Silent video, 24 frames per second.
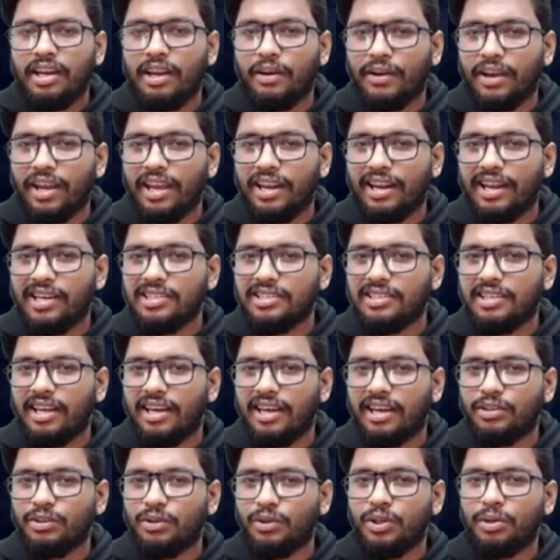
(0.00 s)
Now again, guys, like
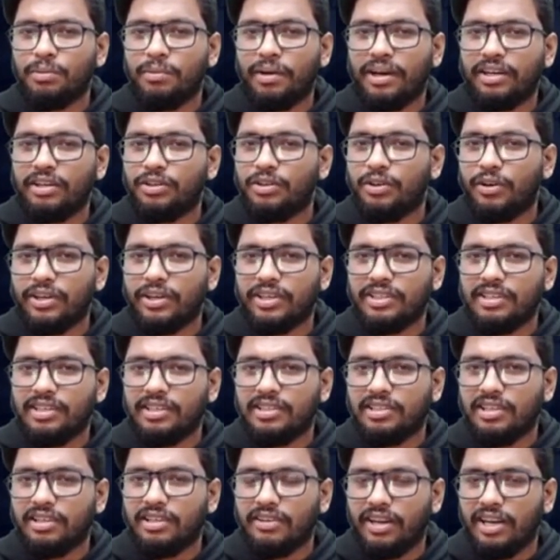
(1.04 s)
I told you, my drawing
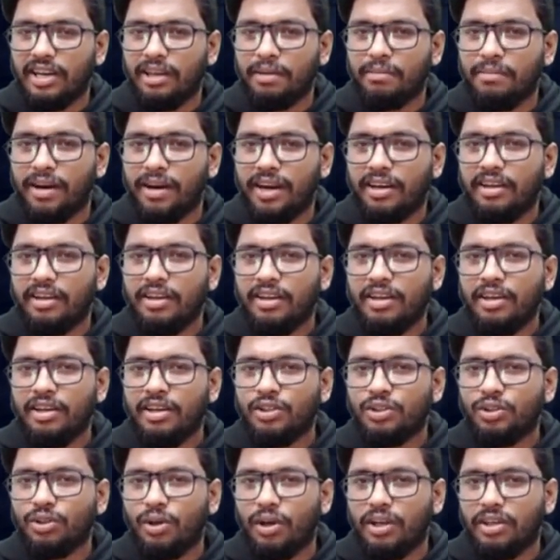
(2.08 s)
skills are really bad,
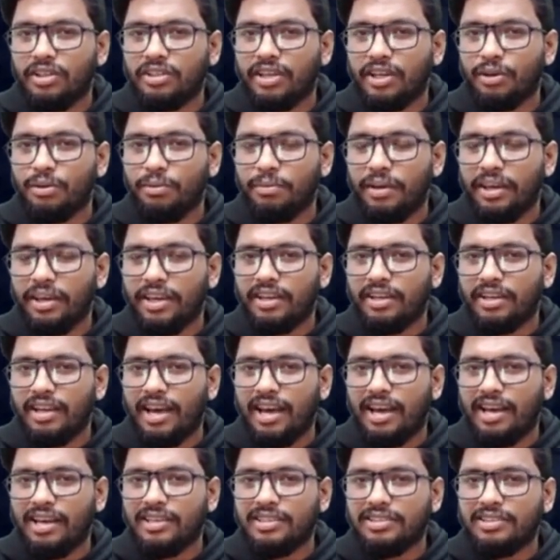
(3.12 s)
so I'll try to make it
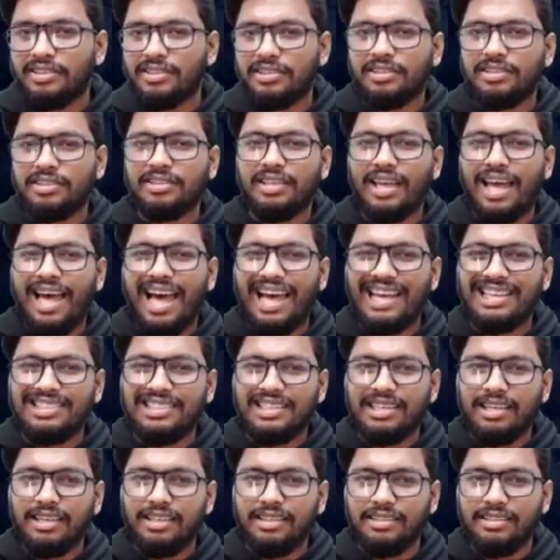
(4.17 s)
as as
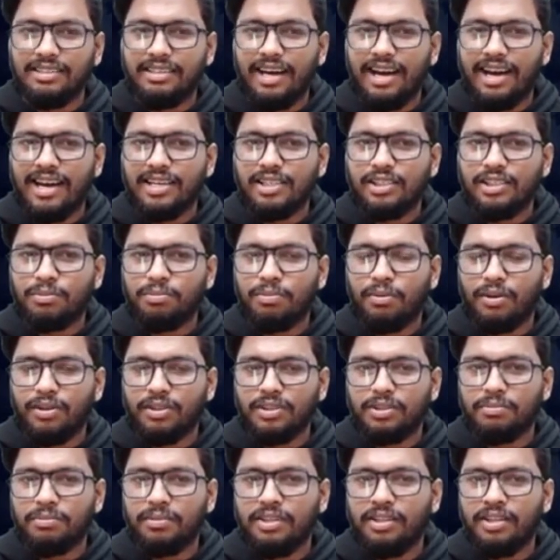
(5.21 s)
clear as
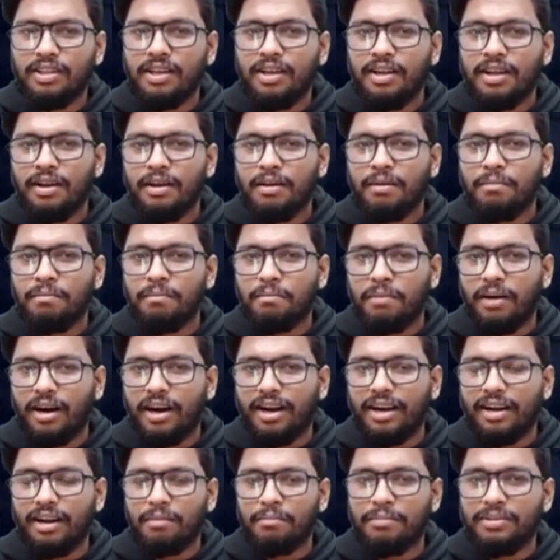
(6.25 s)
possible,
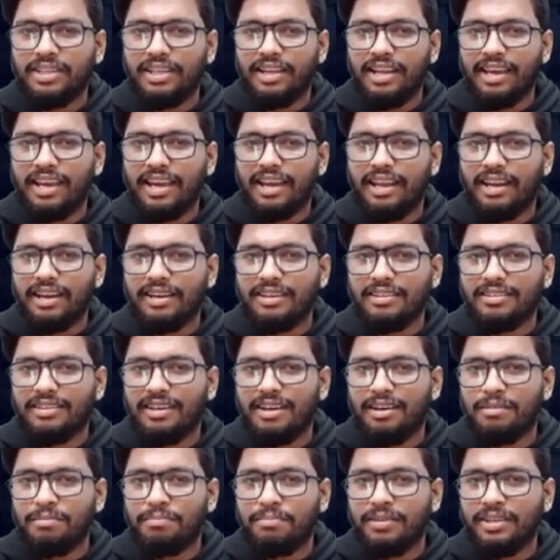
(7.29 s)
but but then again,
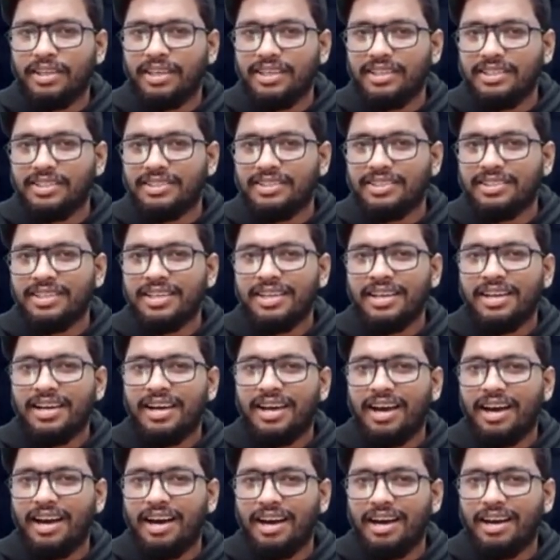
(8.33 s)
uh, please
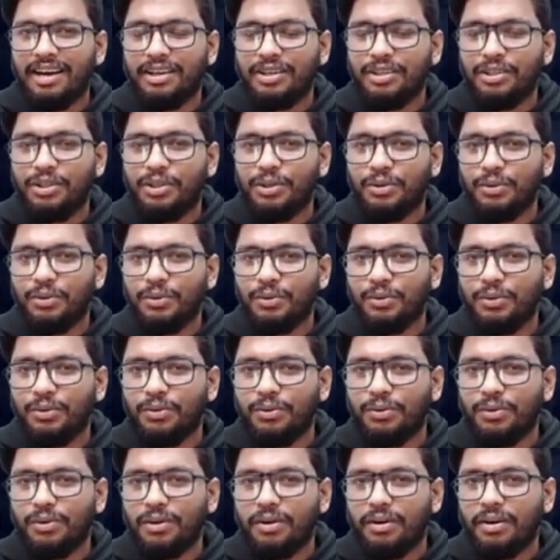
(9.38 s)
uh,
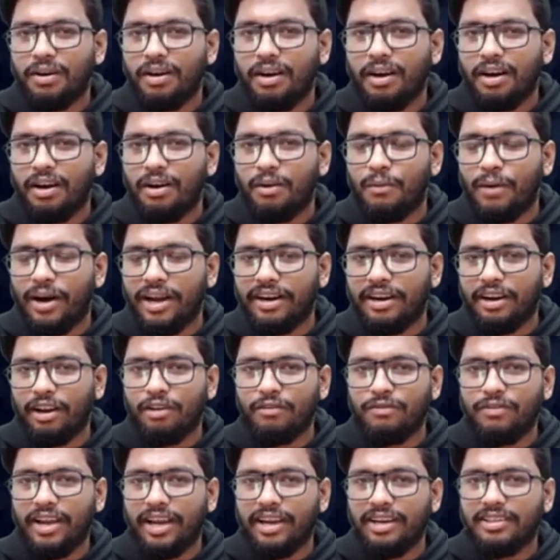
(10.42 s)
do uh, one ray
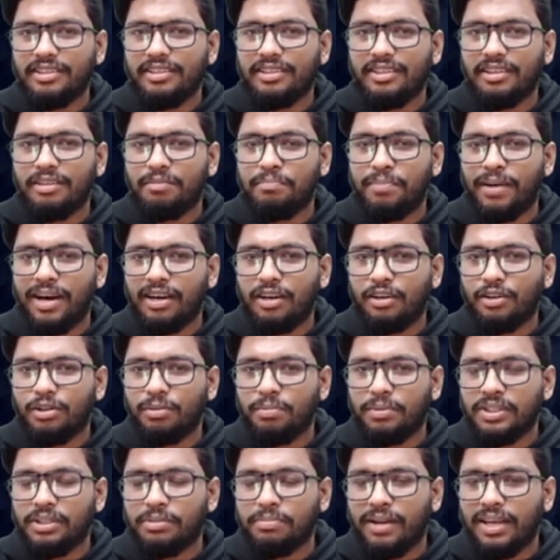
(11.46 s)
of light, the parallel to
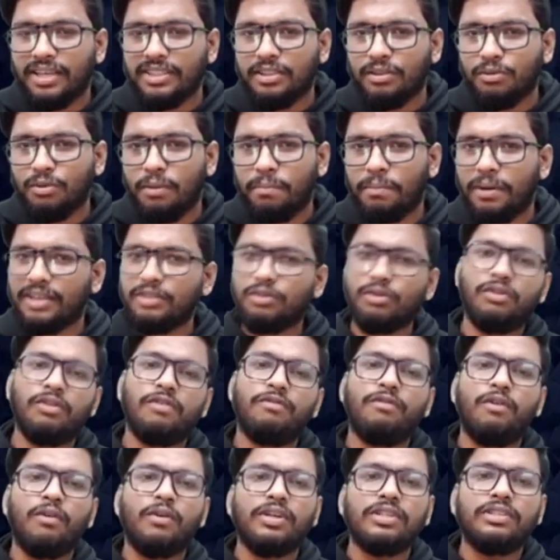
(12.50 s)
the principal axis, will pass through
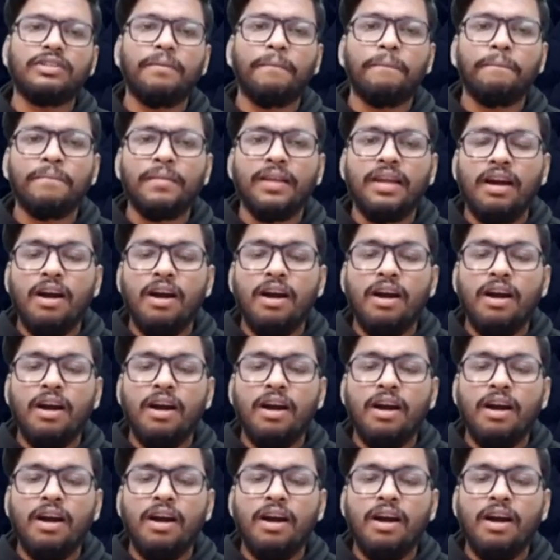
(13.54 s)
the focus.